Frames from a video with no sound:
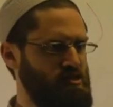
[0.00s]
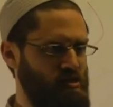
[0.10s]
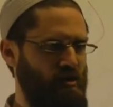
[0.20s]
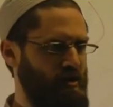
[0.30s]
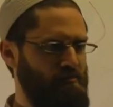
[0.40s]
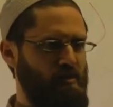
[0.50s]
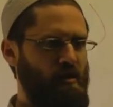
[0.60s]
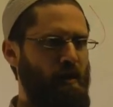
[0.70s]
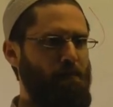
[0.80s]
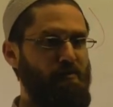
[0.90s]
and time,
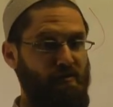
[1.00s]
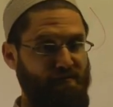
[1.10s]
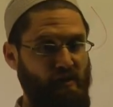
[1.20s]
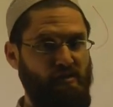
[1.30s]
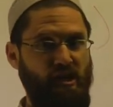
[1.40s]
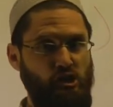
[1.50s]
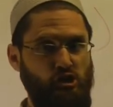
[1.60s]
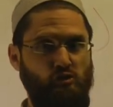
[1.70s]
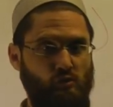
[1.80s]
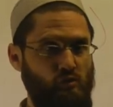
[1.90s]
but the
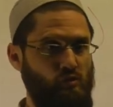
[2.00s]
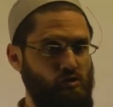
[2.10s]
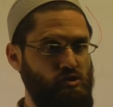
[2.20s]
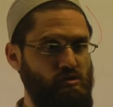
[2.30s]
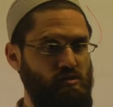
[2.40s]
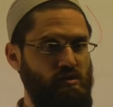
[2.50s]
foundational laws,